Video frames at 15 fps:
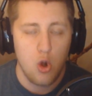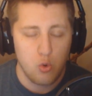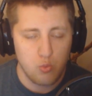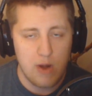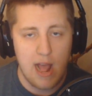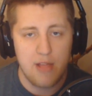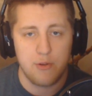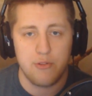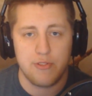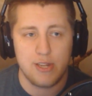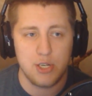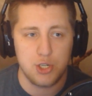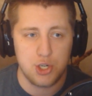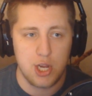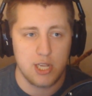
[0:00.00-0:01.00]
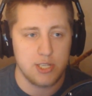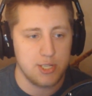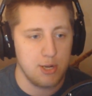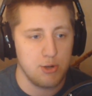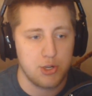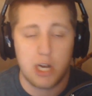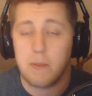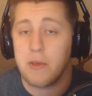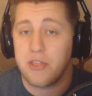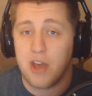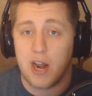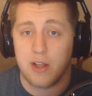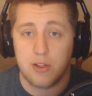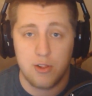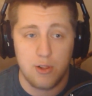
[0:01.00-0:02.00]
rather than just trying
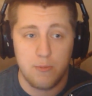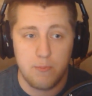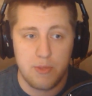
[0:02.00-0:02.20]
to